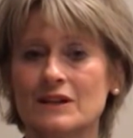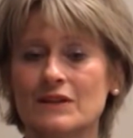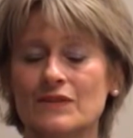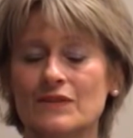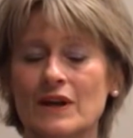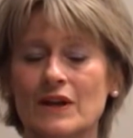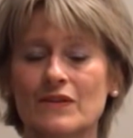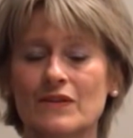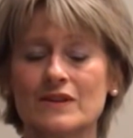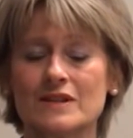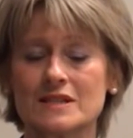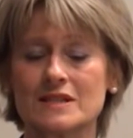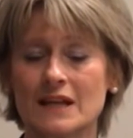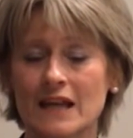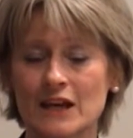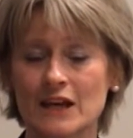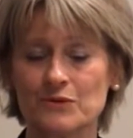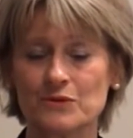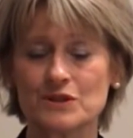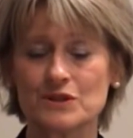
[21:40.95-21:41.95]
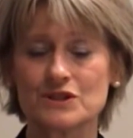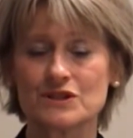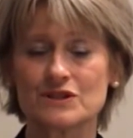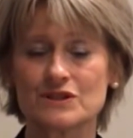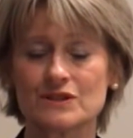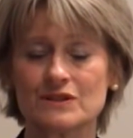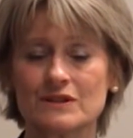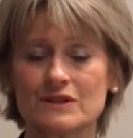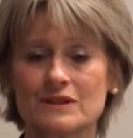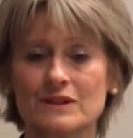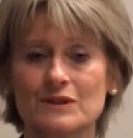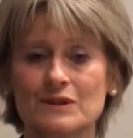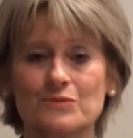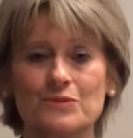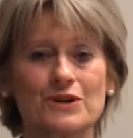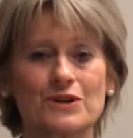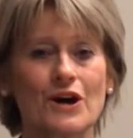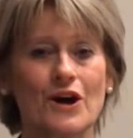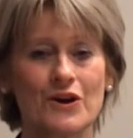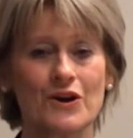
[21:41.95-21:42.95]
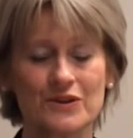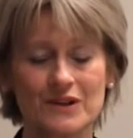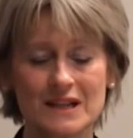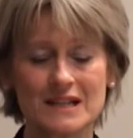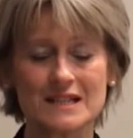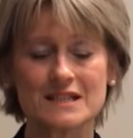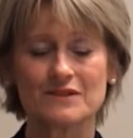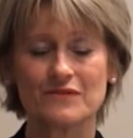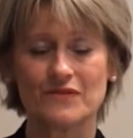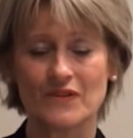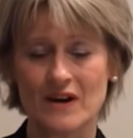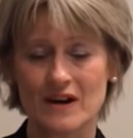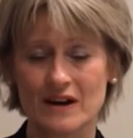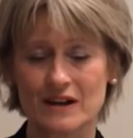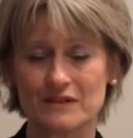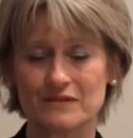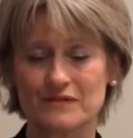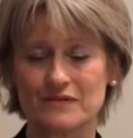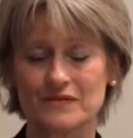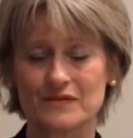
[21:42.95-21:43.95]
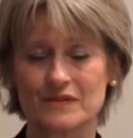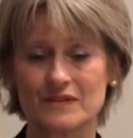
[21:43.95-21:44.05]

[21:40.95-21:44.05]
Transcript: that this language would only survive